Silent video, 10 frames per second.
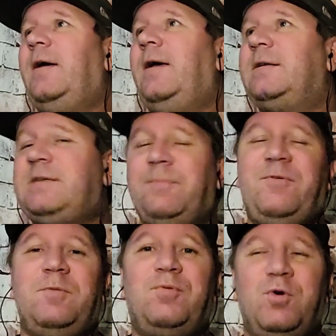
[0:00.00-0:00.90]
except
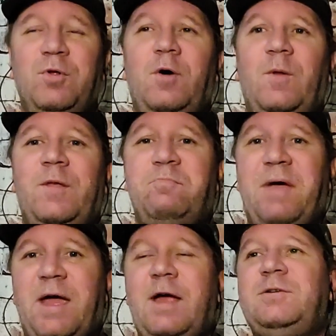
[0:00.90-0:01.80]
for Bruno on the
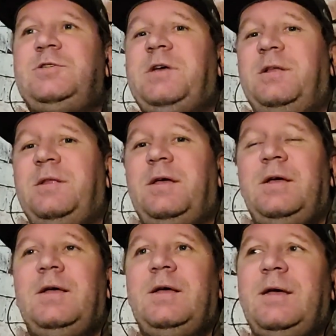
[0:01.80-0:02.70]
bench and
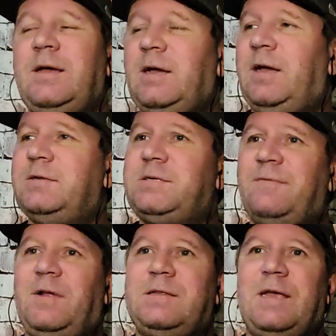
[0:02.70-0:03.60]

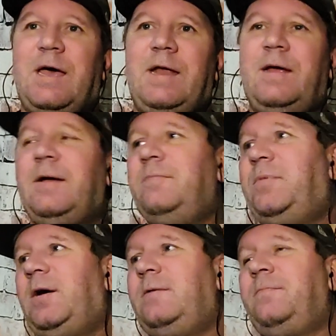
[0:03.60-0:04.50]
stuff like that.
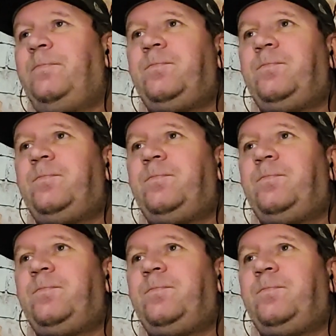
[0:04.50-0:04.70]
But